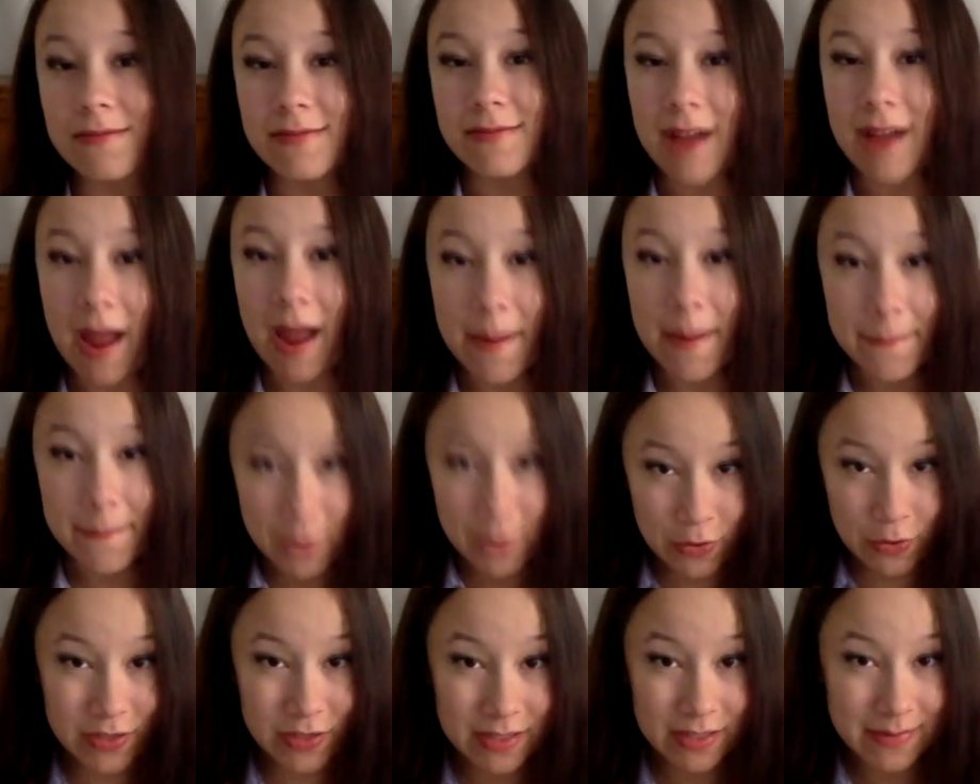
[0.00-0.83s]
I
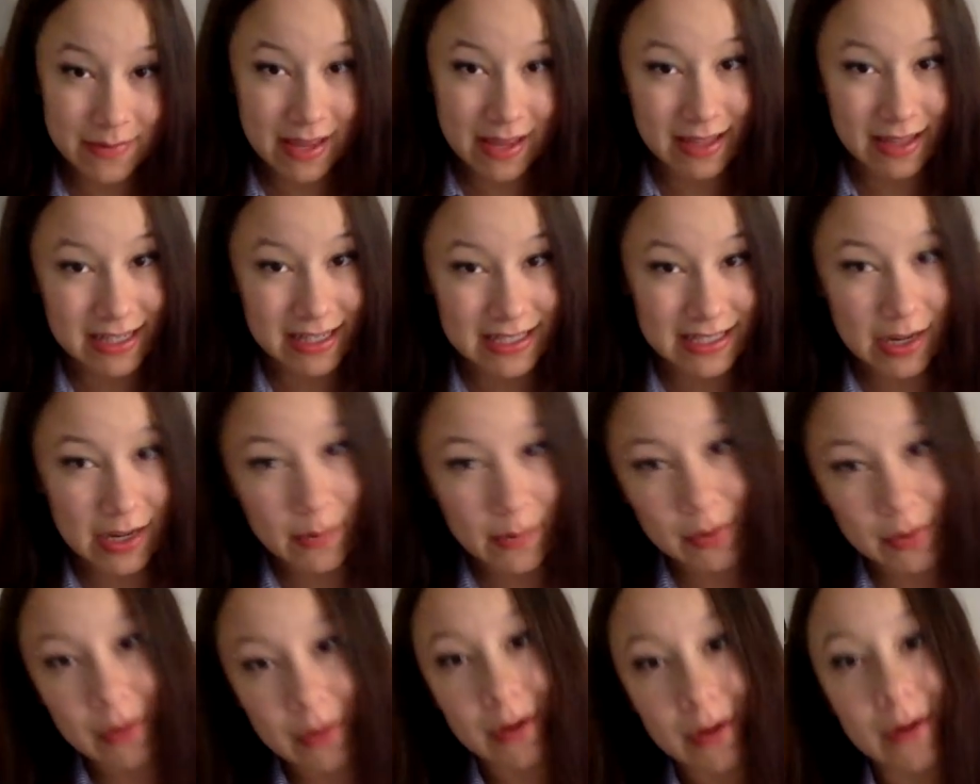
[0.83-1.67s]
posted my link down
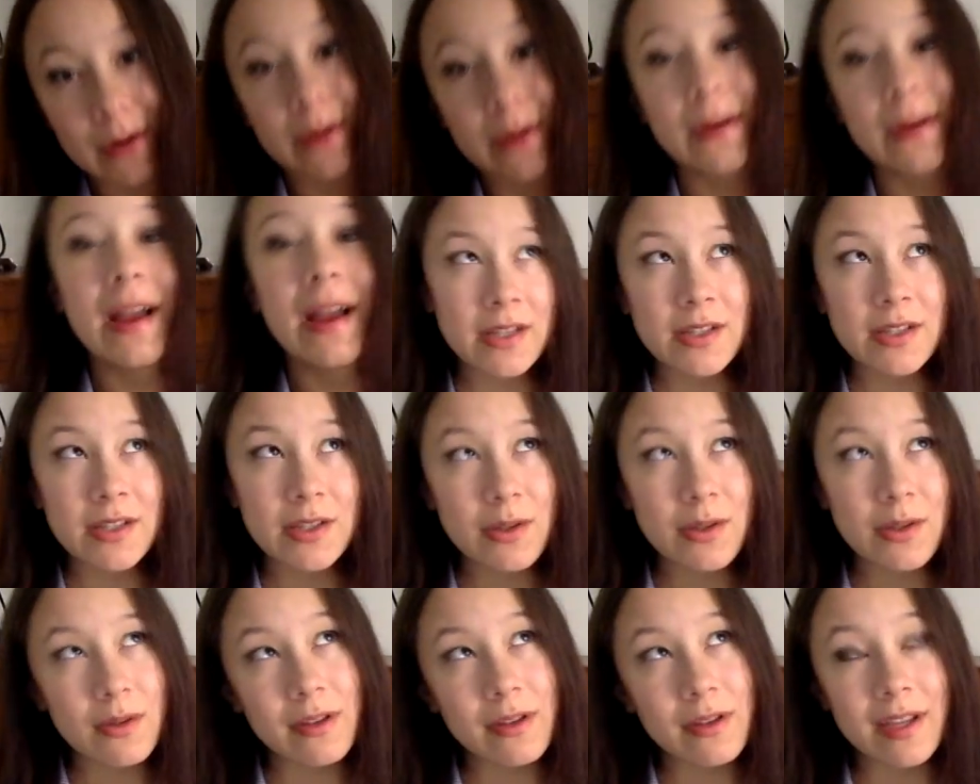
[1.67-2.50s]
below.
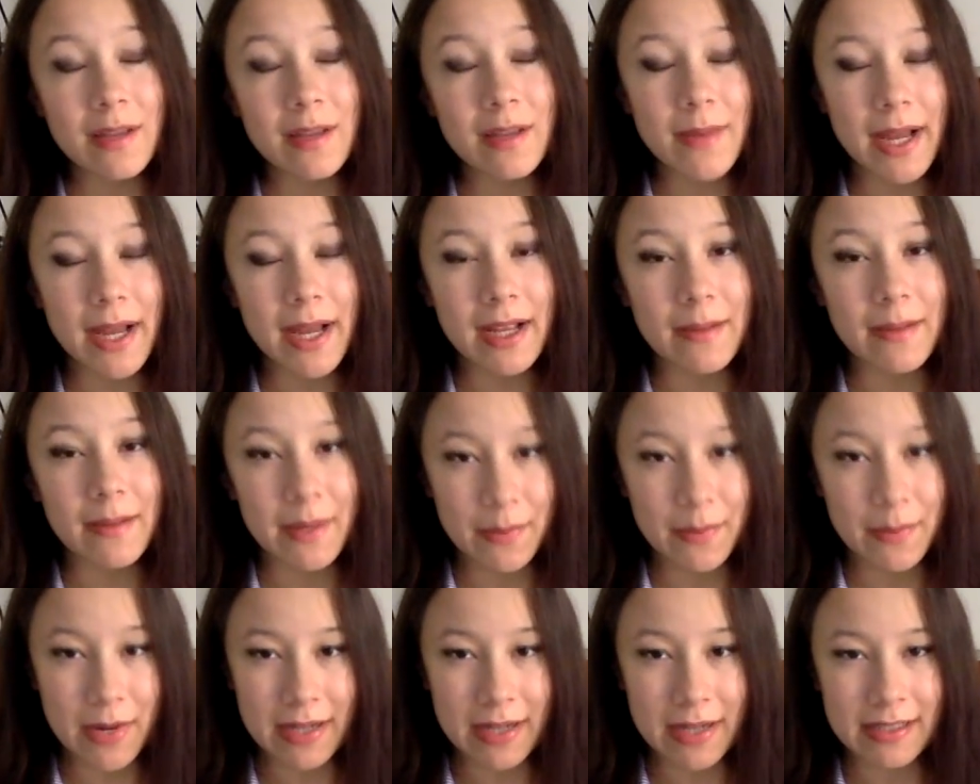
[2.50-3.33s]
So looking back on my
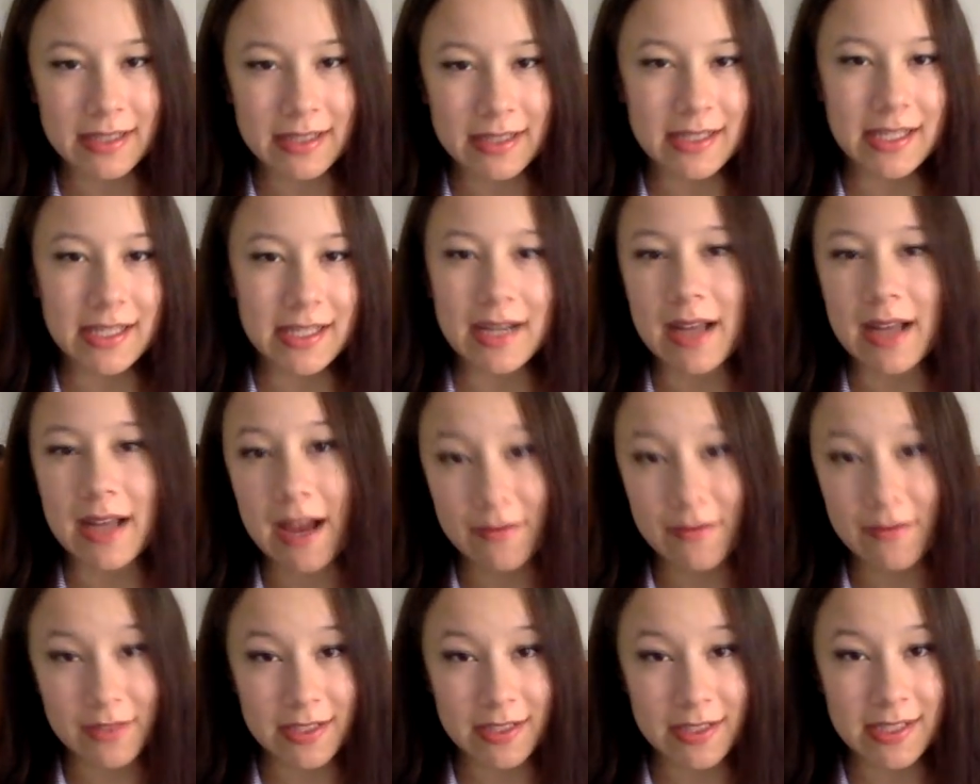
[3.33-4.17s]
pregnancy, I
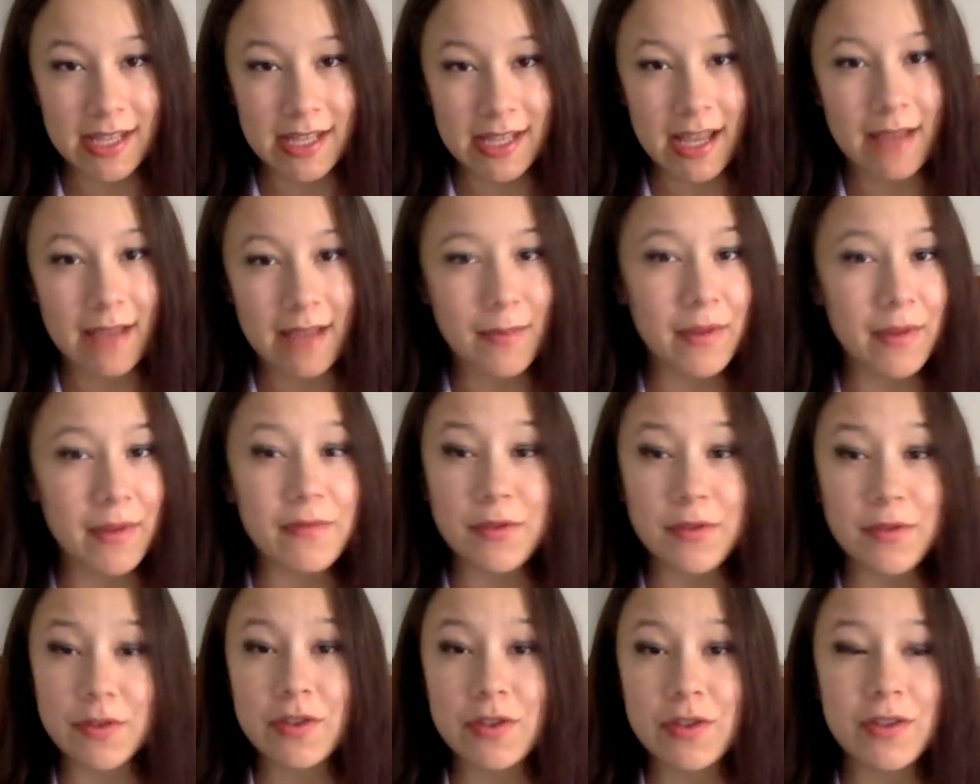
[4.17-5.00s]
have to say my
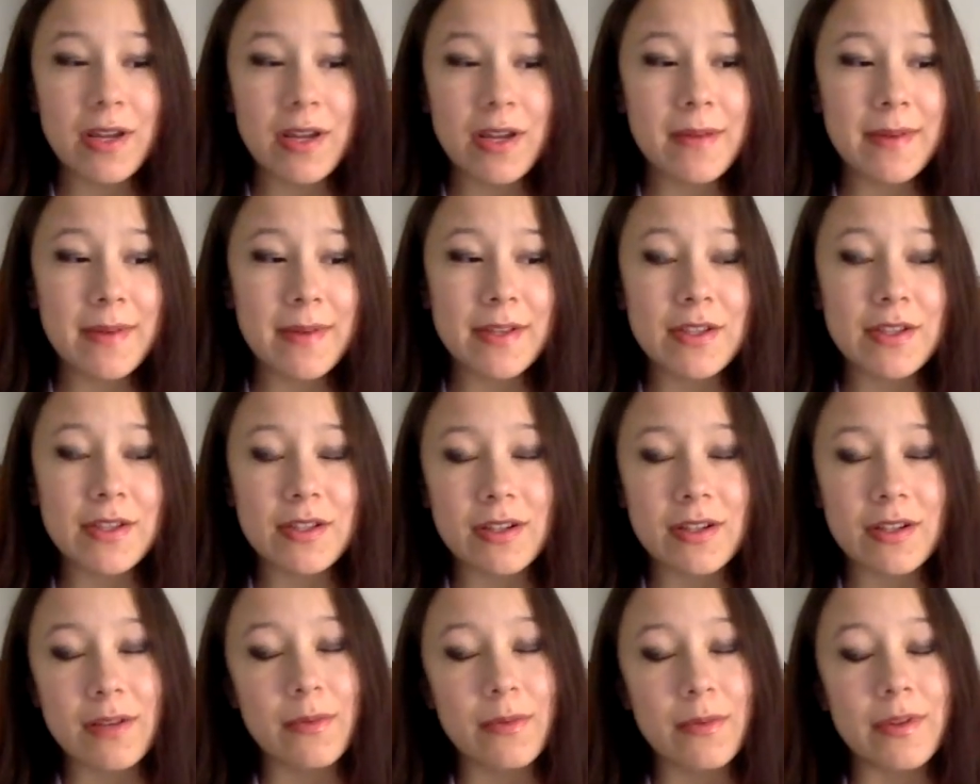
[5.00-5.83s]
first
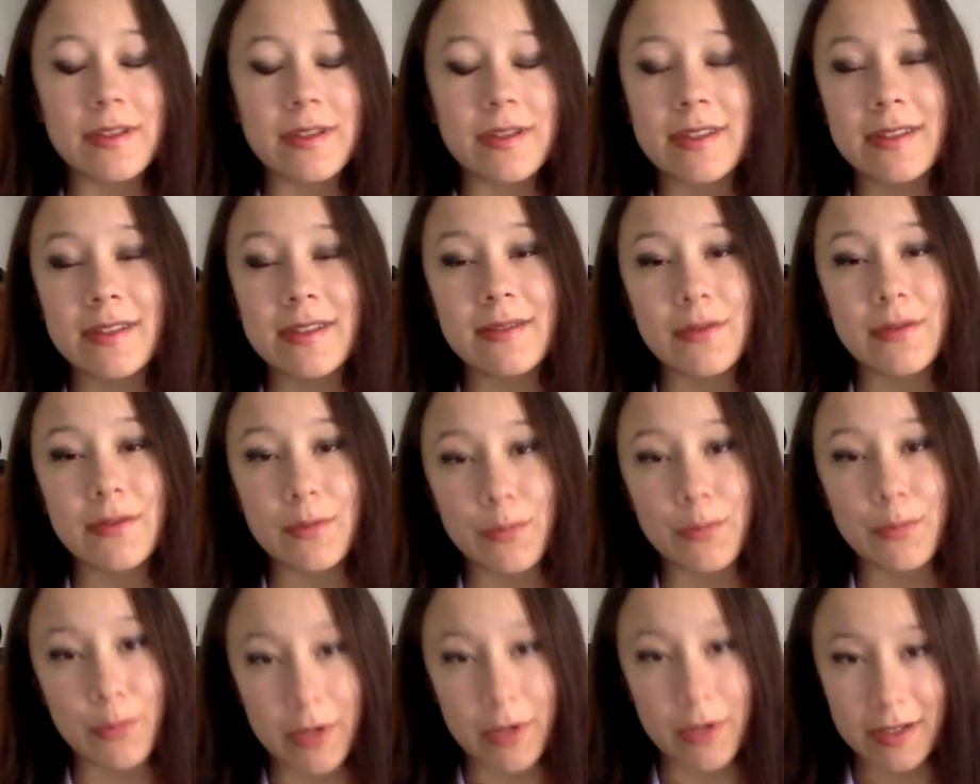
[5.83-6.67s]
trimester was the
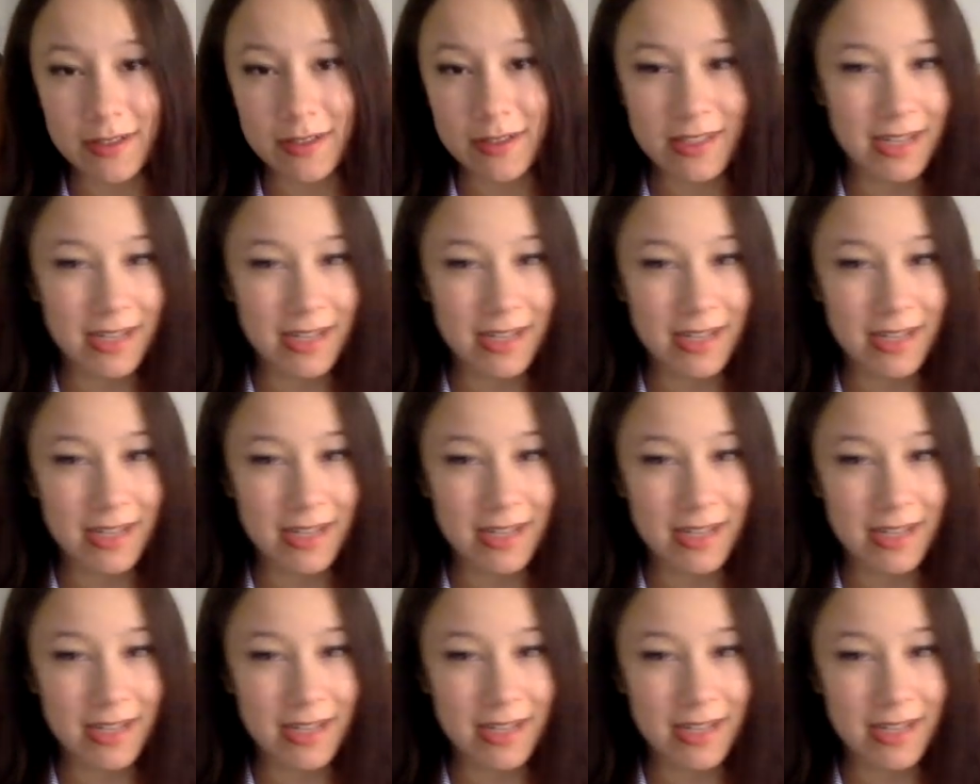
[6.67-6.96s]
worst.